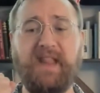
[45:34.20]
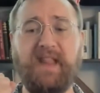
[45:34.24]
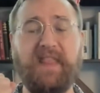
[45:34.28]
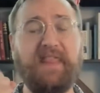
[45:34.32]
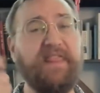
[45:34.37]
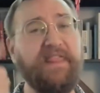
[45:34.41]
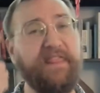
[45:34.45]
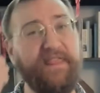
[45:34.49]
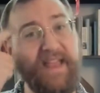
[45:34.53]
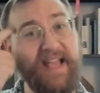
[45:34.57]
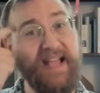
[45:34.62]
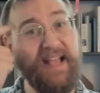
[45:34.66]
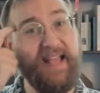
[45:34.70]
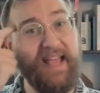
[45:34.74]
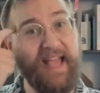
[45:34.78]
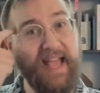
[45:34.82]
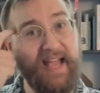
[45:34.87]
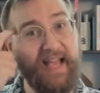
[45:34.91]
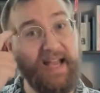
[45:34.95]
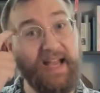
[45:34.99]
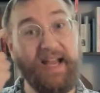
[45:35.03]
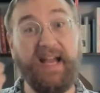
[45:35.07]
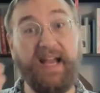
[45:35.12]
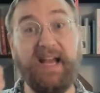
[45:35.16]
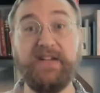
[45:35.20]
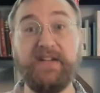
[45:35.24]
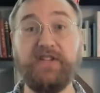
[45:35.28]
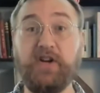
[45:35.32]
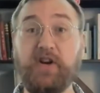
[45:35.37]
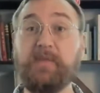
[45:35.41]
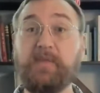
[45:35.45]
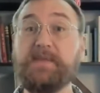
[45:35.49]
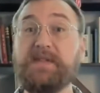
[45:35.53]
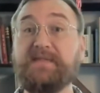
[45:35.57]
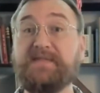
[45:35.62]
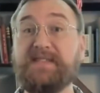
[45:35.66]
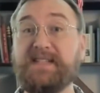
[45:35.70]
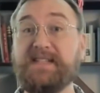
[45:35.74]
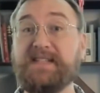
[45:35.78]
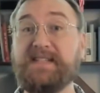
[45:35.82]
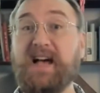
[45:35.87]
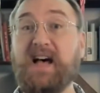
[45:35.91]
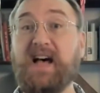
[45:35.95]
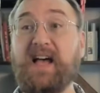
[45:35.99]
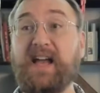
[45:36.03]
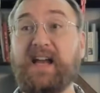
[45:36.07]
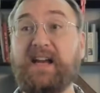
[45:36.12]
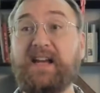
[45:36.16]
thinking in terms of
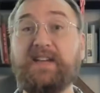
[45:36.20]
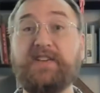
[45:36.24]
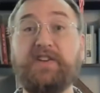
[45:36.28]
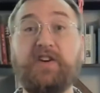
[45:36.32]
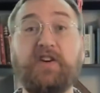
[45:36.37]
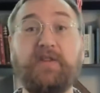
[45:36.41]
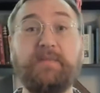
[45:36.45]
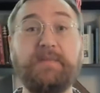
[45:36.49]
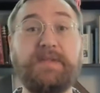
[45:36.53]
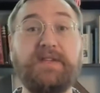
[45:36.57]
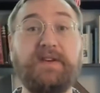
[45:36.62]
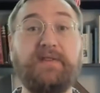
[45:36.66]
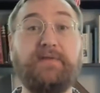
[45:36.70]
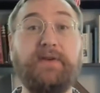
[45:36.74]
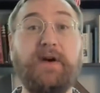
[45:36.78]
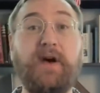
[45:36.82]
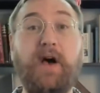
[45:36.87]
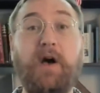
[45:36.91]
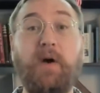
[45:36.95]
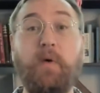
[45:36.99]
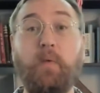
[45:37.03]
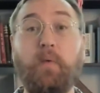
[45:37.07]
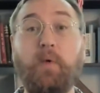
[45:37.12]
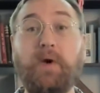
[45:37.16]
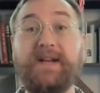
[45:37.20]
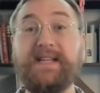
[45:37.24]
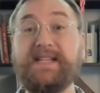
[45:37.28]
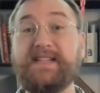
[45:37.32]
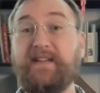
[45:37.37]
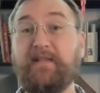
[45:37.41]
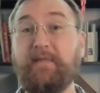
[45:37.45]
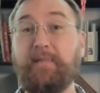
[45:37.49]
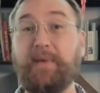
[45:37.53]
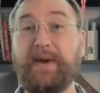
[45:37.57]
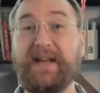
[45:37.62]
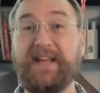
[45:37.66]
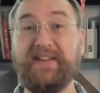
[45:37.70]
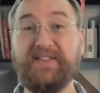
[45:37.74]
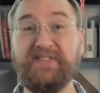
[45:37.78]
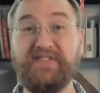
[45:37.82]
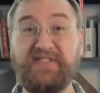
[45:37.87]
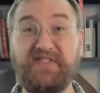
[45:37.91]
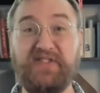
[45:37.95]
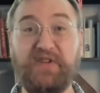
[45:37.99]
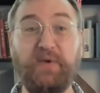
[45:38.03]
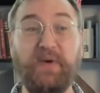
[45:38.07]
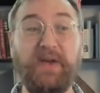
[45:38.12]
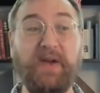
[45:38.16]
design, in terms of what is everybody else
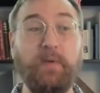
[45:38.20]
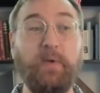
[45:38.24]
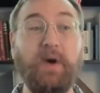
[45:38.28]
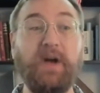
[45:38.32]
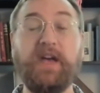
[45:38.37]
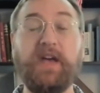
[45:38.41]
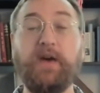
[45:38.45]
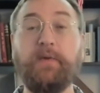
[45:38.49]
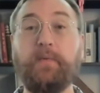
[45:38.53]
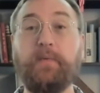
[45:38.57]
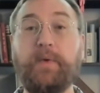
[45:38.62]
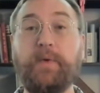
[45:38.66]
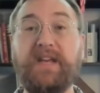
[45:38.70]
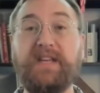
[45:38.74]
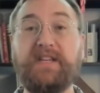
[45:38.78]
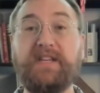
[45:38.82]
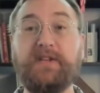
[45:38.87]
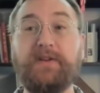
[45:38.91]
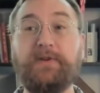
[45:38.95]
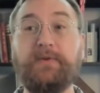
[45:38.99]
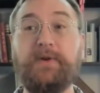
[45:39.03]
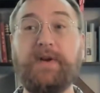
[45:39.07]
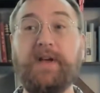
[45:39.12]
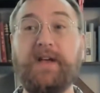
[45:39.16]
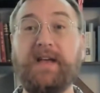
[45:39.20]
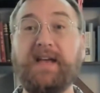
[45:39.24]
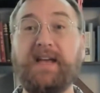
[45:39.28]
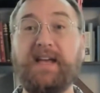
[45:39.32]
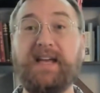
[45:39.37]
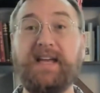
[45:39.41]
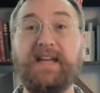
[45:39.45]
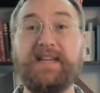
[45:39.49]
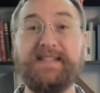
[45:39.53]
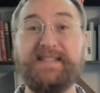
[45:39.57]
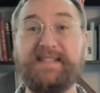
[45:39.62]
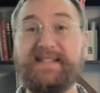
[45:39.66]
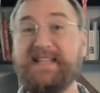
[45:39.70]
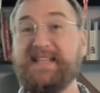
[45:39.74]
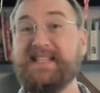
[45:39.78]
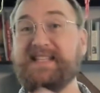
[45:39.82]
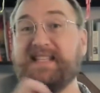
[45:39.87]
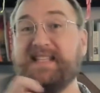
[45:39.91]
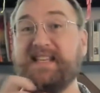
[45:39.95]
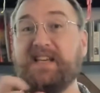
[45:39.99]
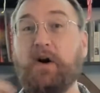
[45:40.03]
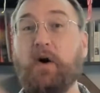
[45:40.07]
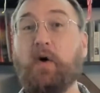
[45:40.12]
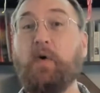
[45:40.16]
doing, what can we do? Is this
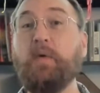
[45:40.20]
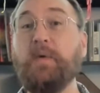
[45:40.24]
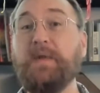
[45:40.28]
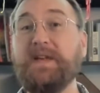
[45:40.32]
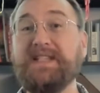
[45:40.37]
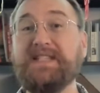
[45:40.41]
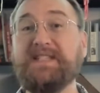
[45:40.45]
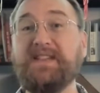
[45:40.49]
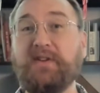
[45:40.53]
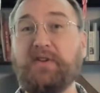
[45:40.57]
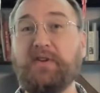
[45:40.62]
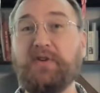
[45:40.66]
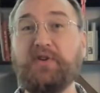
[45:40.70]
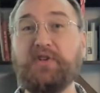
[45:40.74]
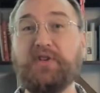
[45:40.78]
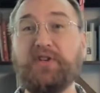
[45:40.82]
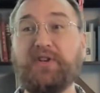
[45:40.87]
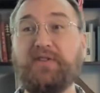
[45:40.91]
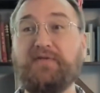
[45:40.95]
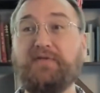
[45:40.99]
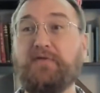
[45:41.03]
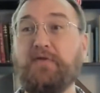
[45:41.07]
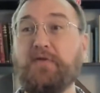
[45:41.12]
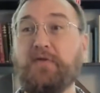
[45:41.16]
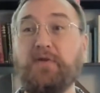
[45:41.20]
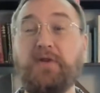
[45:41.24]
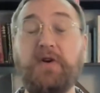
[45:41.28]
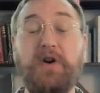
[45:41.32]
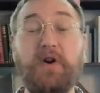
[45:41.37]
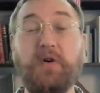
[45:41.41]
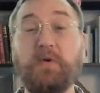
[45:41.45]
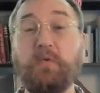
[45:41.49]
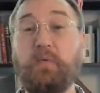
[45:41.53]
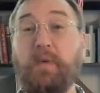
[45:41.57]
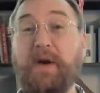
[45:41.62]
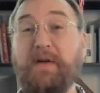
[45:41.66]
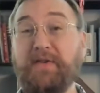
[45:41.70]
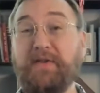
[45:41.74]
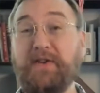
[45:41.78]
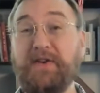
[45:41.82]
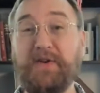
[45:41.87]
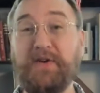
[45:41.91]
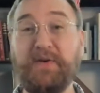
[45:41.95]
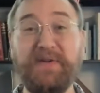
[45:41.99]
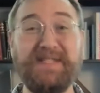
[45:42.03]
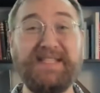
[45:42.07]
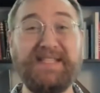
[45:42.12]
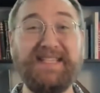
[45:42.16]
the only solution for
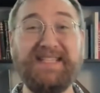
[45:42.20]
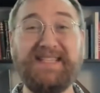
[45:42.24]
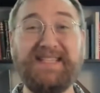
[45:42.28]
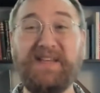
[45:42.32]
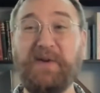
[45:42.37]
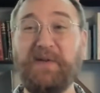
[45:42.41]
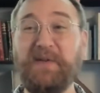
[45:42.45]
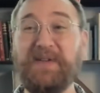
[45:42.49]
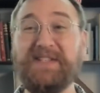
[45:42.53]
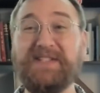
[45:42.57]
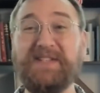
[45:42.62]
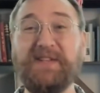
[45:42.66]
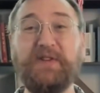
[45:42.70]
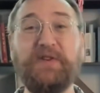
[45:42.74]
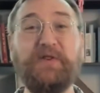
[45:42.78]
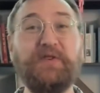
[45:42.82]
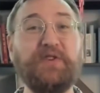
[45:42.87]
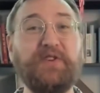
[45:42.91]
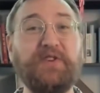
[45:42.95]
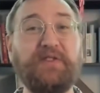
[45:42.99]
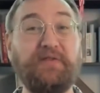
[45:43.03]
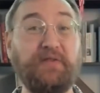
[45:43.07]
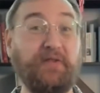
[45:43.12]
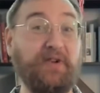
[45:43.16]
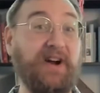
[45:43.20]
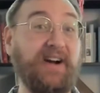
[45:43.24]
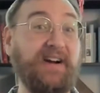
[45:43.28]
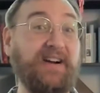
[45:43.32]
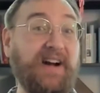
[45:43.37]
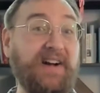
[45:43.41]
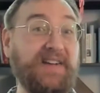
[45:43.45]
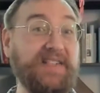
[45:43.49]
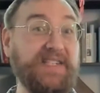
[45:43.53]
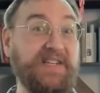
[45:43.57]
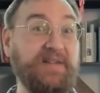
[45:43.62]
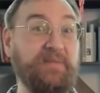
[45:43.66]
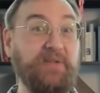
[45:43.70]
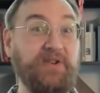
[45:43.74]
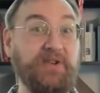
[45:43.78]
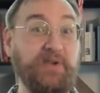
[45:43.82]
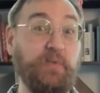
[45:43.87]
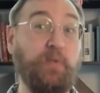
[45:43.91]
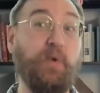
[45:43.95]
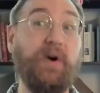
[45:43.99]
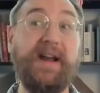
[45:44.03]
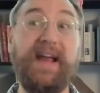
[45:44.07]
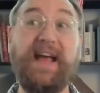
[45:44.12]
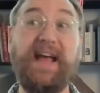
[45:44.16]
revenue? Is this the only solution for our customers?
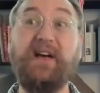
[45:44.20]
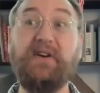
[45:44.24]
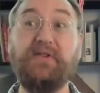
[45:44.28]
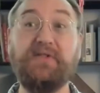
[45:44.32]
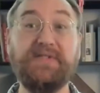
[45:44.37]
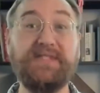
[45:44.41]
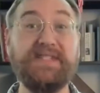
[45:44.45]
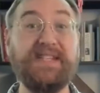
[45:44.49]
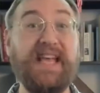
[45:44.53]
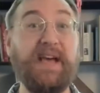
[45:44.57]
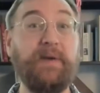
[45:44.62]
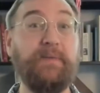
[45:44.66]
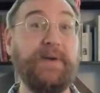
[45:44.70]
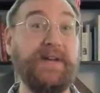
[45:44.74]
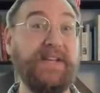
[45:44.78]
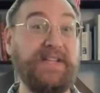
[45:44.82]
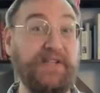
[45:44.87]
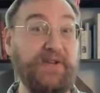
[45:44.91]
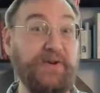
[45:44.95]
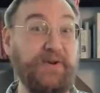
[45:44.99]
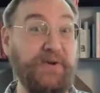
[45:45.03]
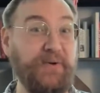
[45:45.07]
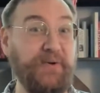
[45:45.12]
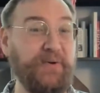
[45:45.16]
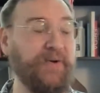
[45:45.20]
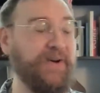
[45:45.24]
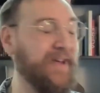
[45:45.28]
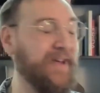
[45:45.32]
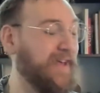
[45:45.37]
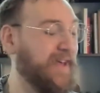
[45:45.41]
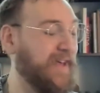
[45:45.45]
What else can we do?